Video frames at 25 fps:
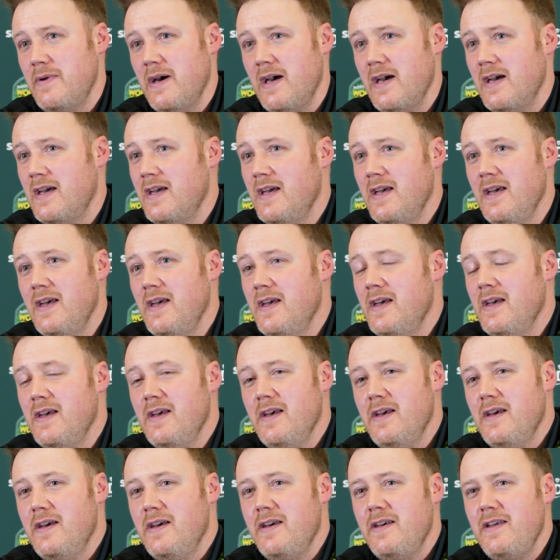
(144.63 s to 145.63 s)
But
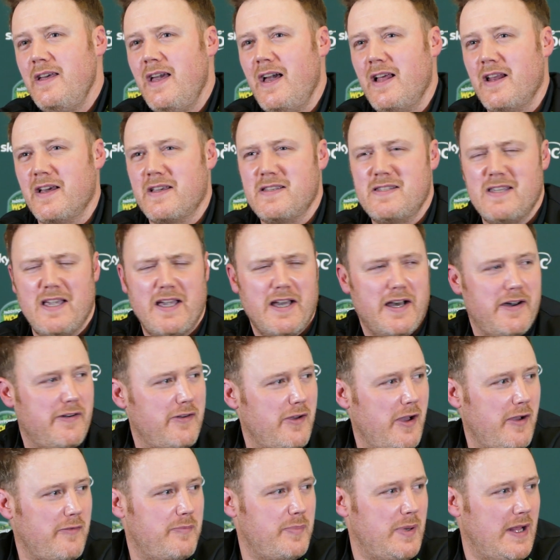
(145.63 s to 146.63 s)
yeah, like I say,
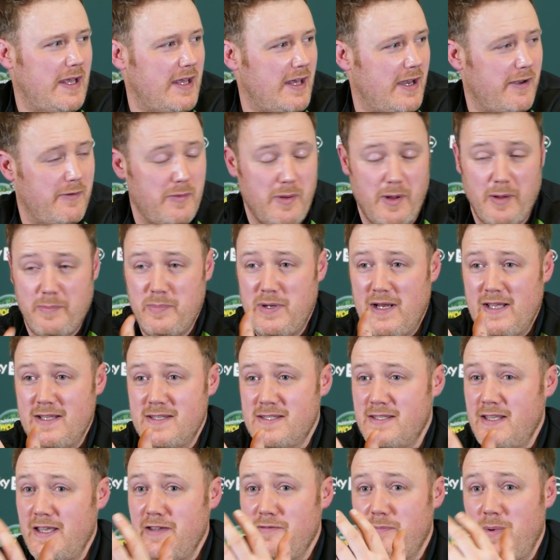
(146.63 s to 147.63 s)
I played
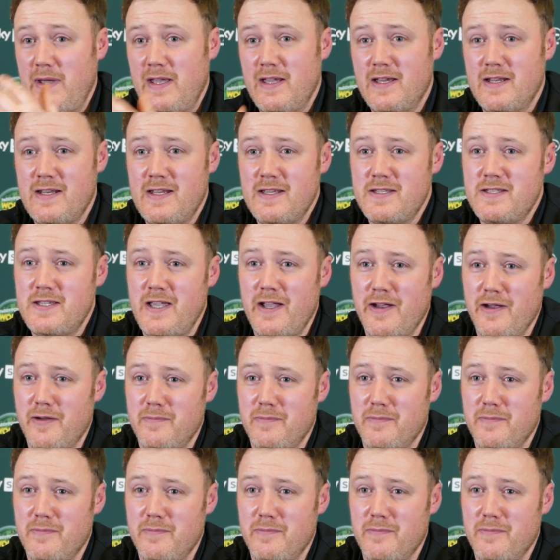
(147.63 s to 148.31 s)
Steve Beaton this year,